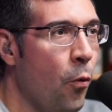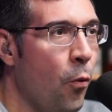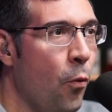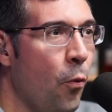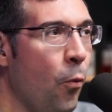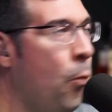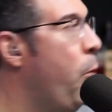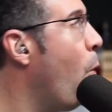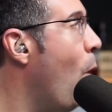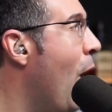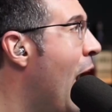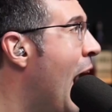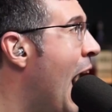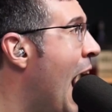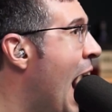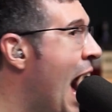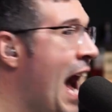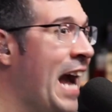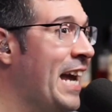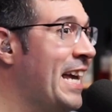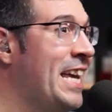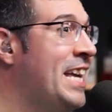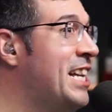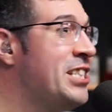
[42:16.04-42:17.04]

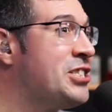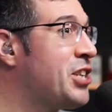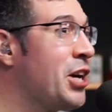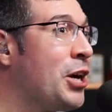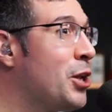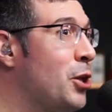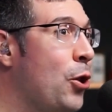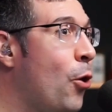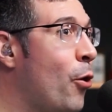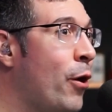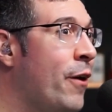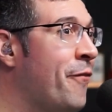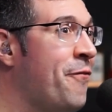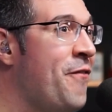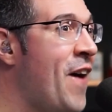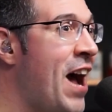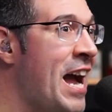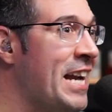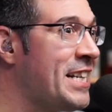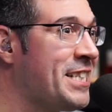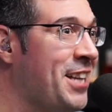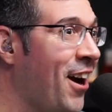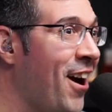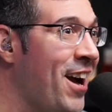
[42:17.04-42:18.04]
Why? He's a
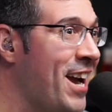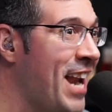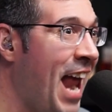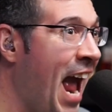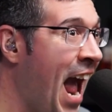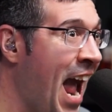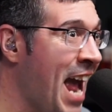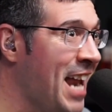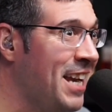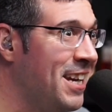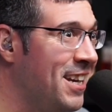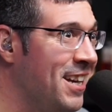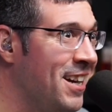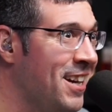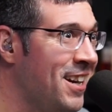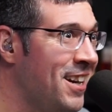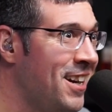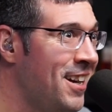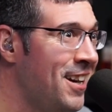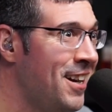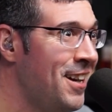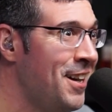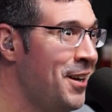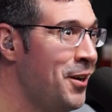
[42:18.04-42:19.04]
glorified tight end.
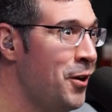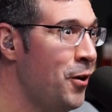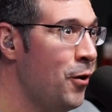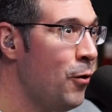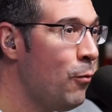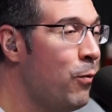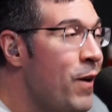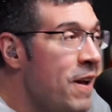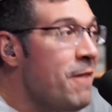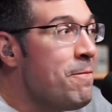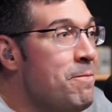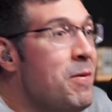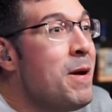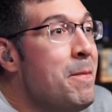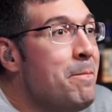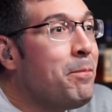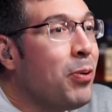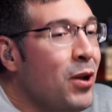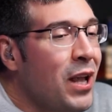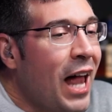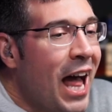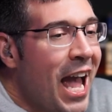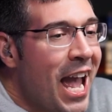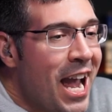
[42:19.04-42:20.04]
We've been
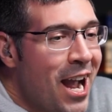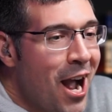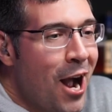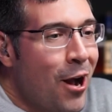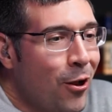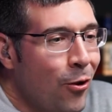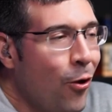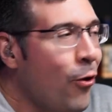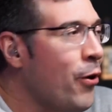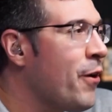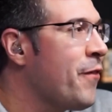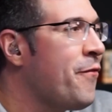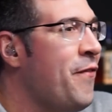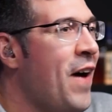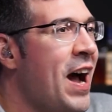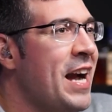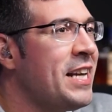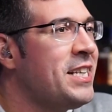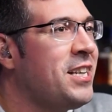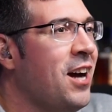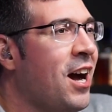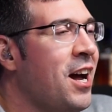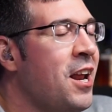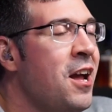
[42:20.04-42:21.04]
playing a
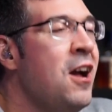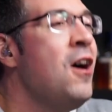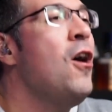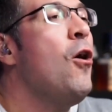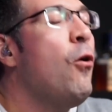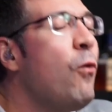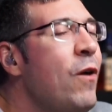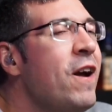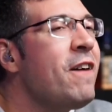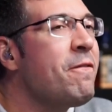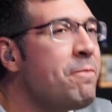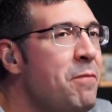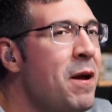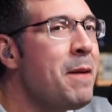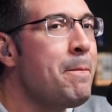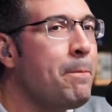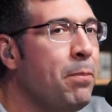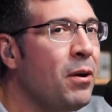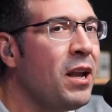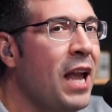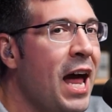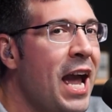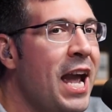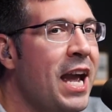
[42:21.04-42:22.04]
glorified tight. We've been
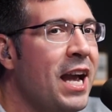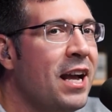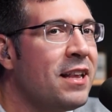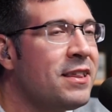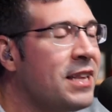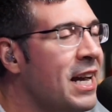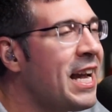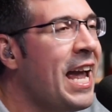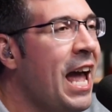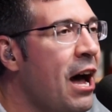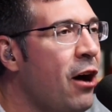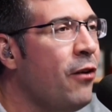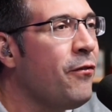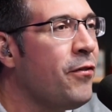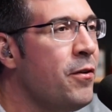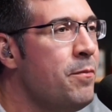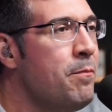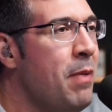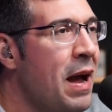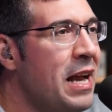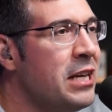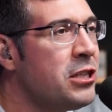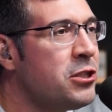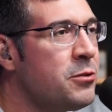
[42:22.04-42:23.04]
playing the Kelvin
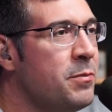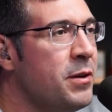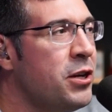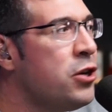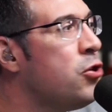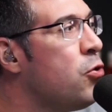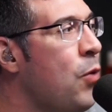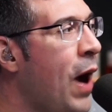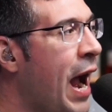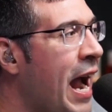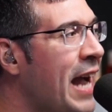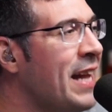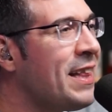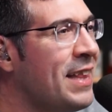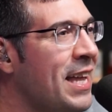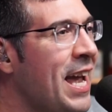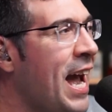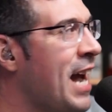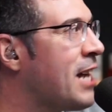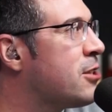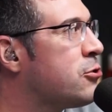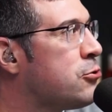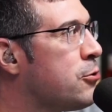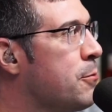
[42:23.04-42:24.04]
Benjamin who ate the
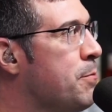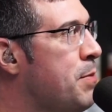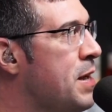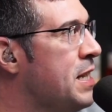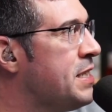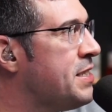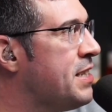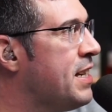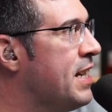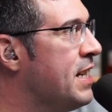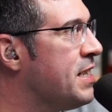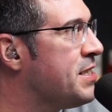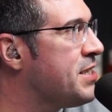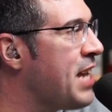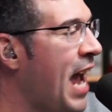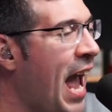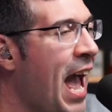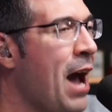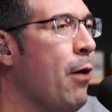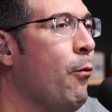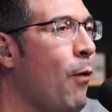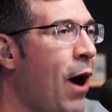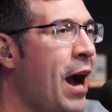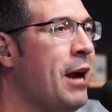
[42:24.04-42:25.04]
extra biscuits
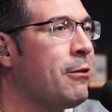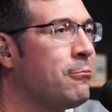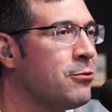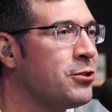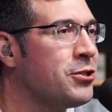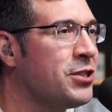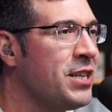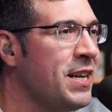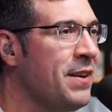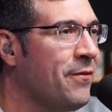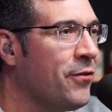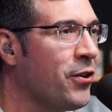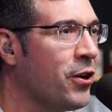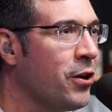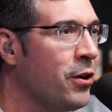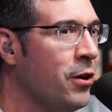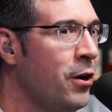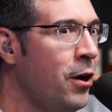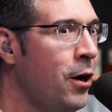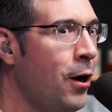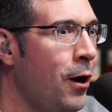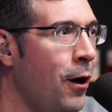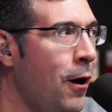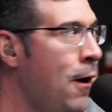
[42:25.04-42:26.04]
at wide receiver
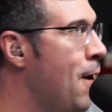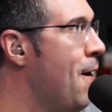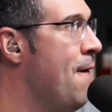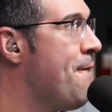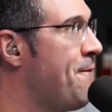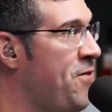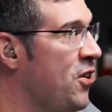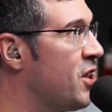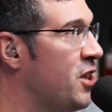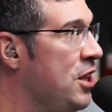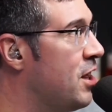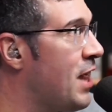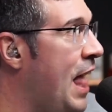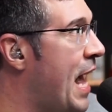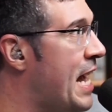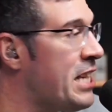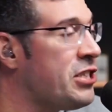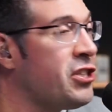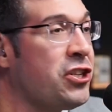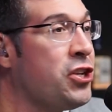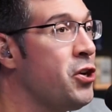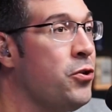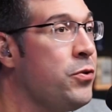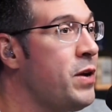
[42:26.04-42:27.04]
for the
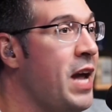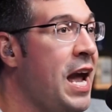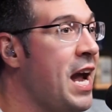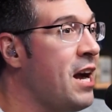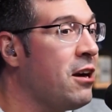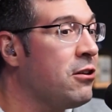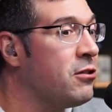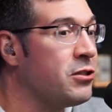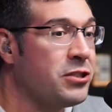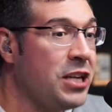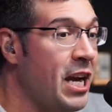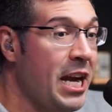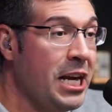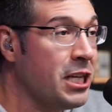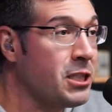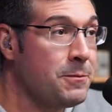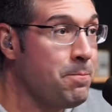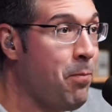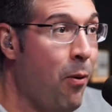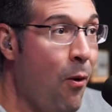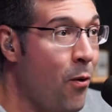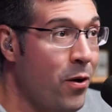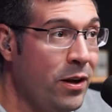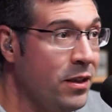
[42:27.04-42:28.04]
last 2 years. It's
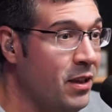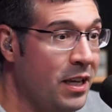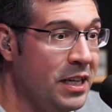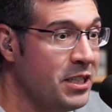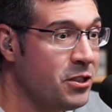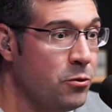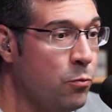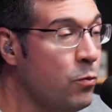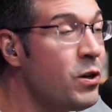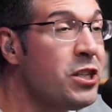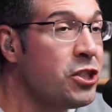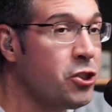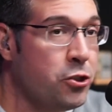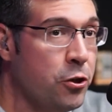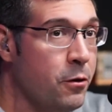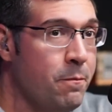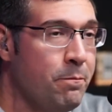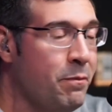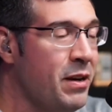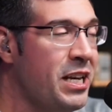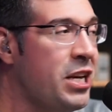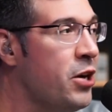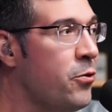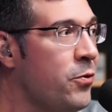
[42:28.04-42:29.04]
pointless. We
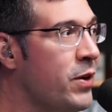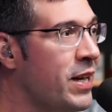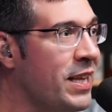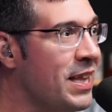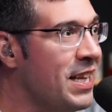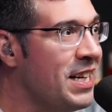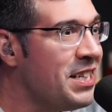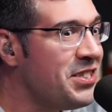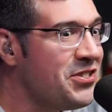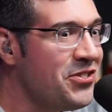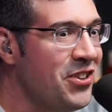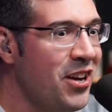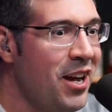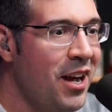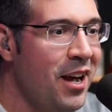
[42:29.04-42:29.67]
shouldn't be doing this.